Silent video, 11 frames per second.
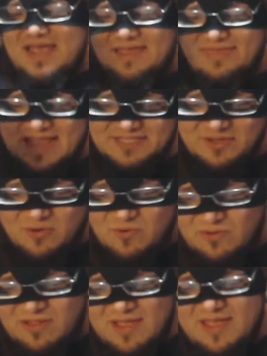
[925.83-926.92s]
And that's
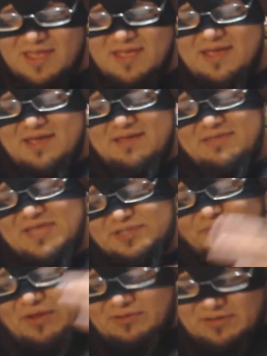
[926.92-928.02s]
cool.
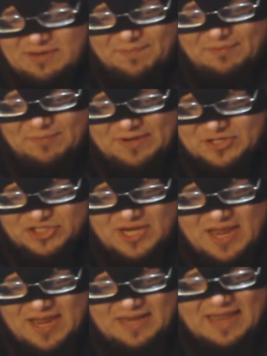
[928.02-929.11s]
This followed up with
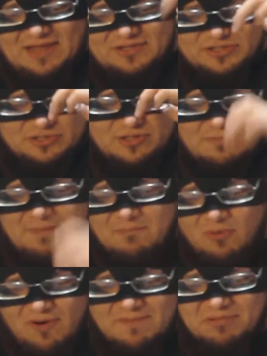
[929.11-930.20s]
Ricochet and Aleister, my
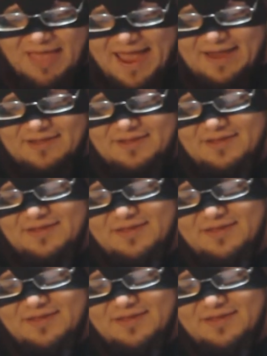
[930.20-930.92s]
boy Black.